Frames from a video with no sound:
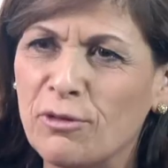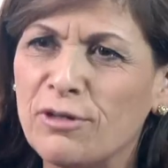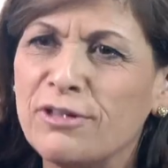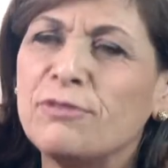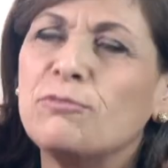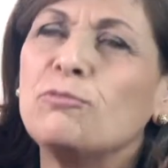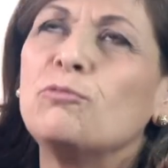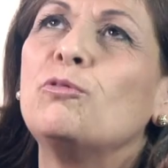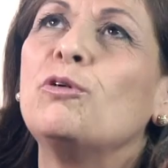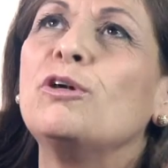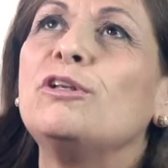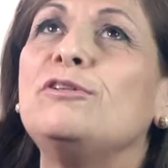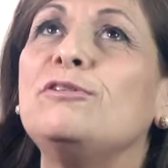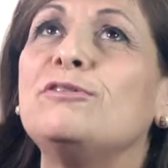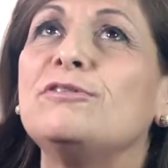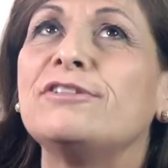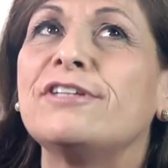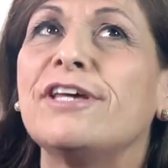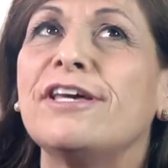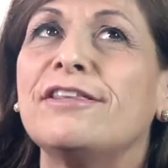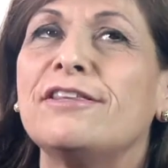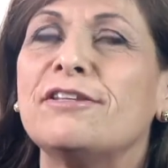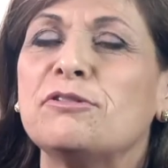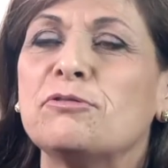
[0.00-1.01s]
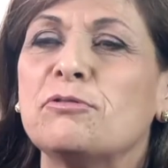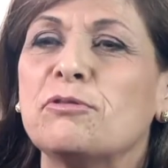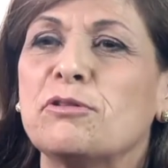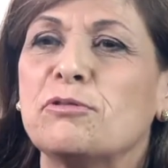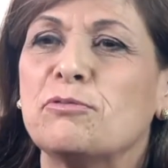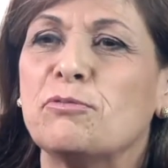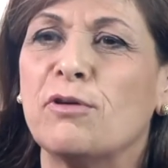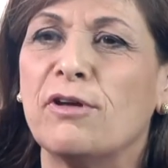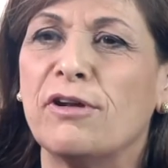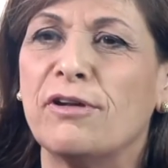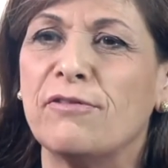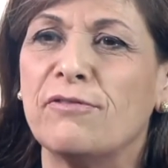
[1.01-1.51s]
Would you say this
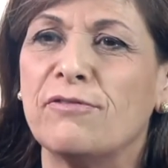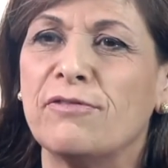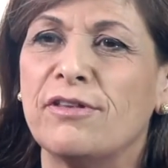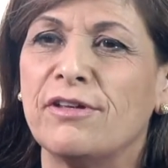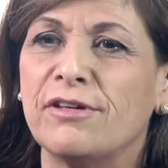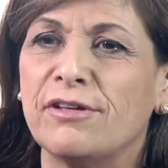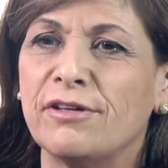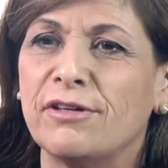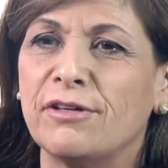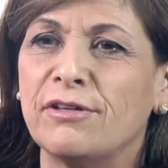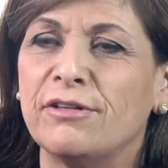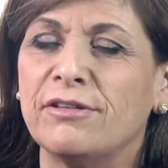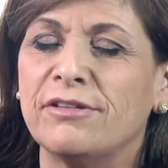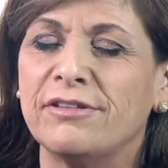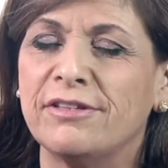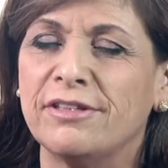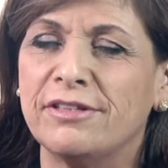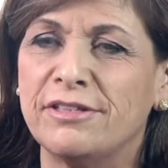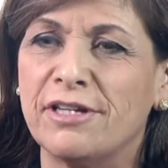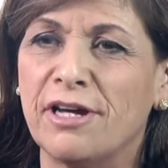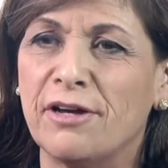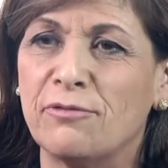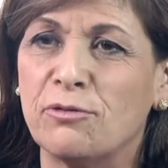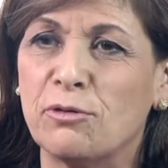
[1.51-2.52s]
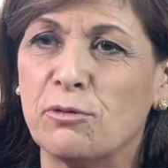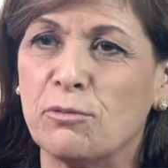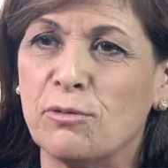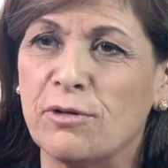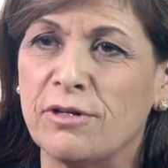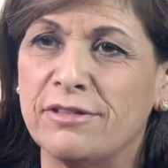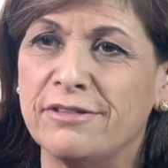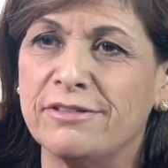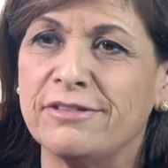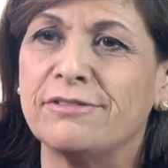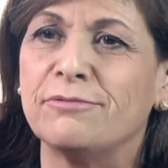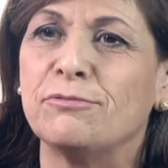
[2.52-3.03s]
was one of the tougher
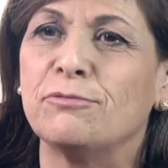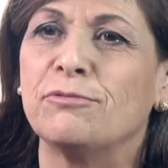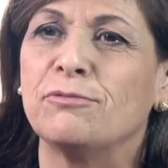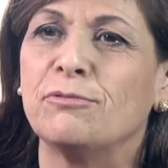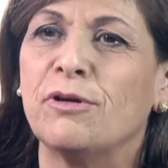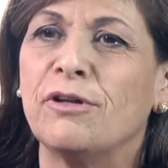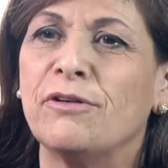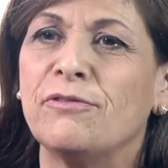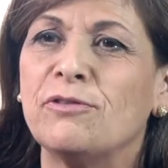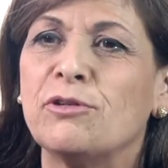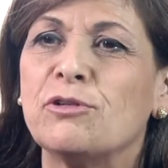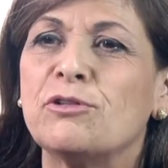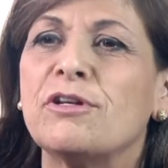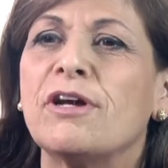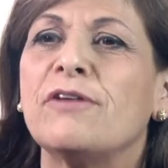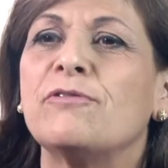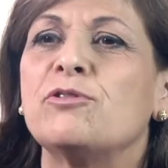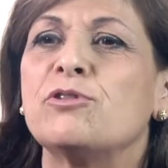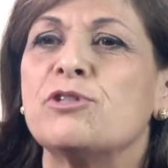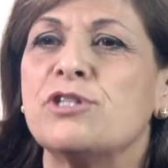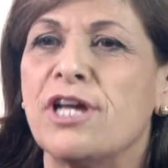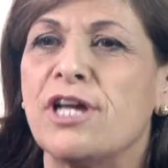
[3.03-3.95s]
ones, one of your tougher